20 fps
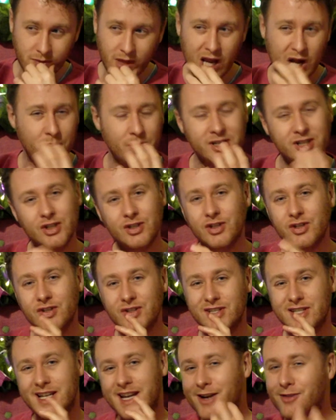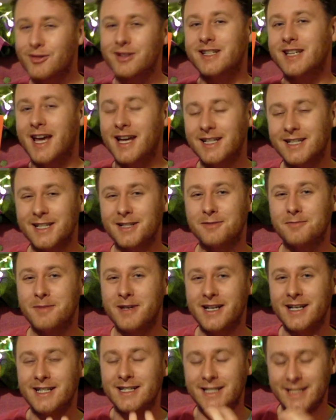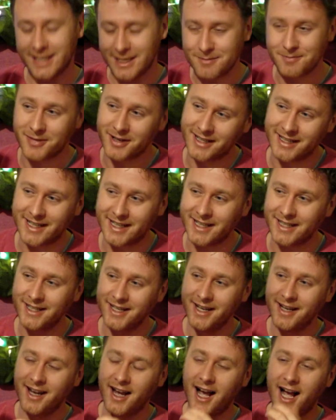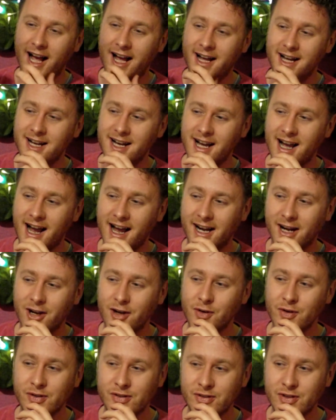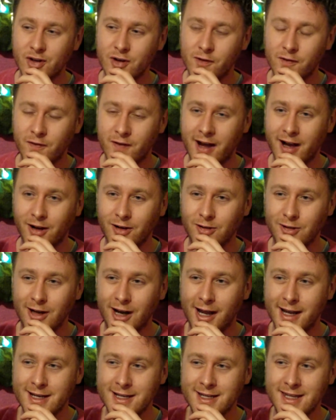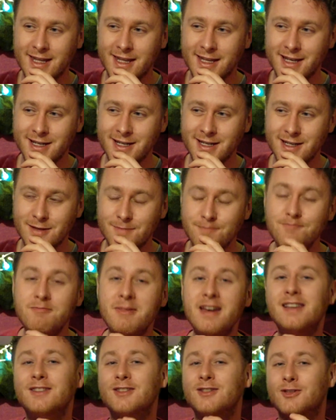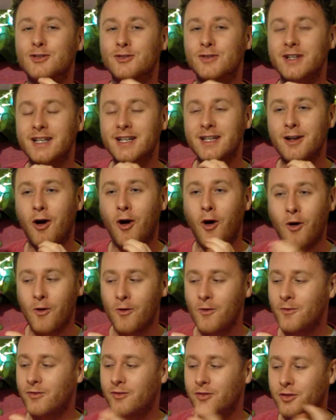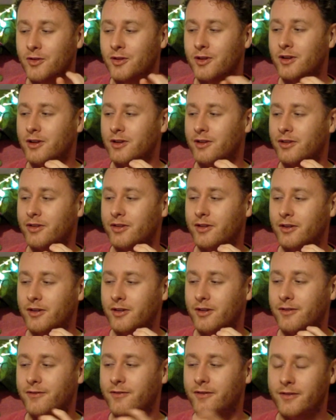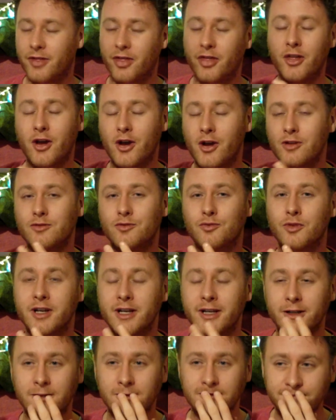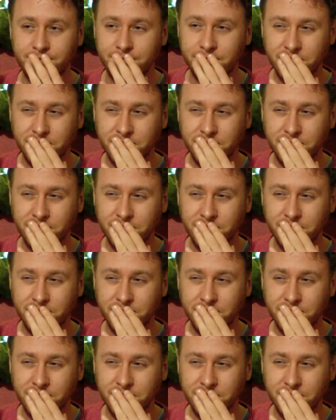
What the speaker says: which just irritated me deeply. And I also felt like the mystery of the third reel